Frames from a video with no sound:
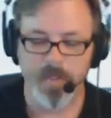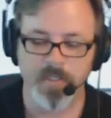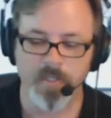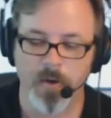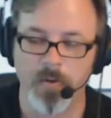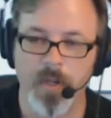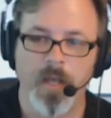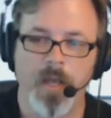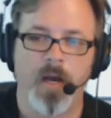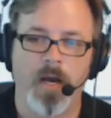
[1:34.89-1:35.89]
So
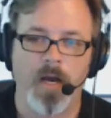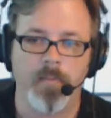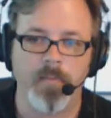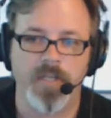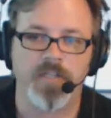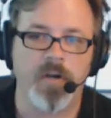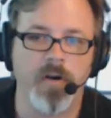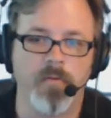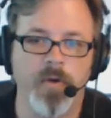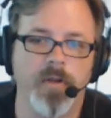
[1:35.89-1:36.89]
uh, I'm going to
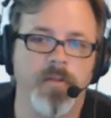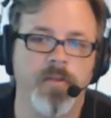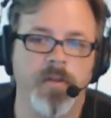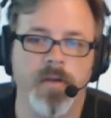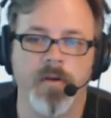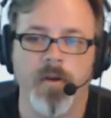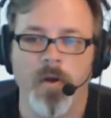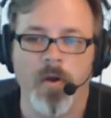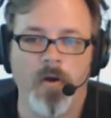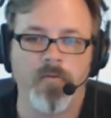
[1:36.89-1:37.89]
start with uh,
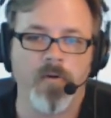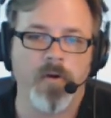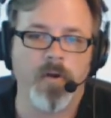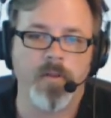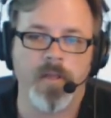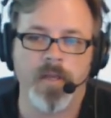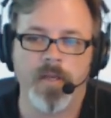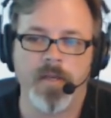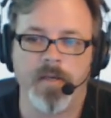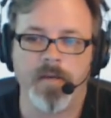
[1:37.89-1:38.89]
over on
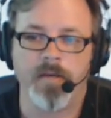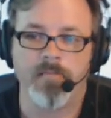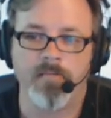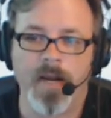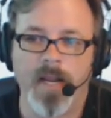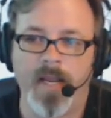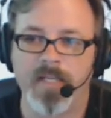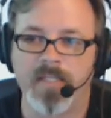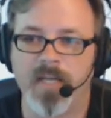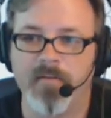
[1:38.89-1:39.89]
the, uh, the right
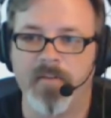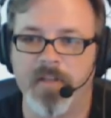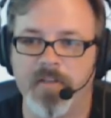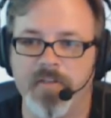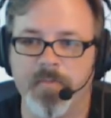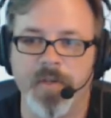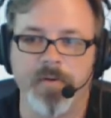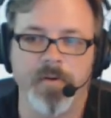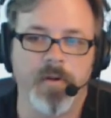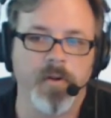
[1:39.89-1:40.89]
hand side of the instrument
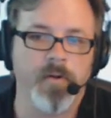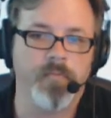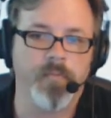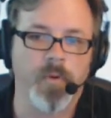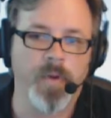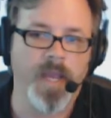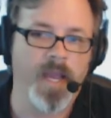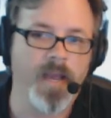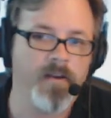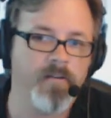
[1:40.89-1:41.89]
we
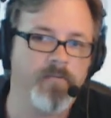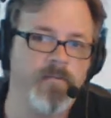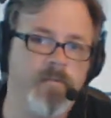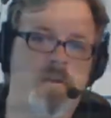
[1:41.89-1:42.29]
have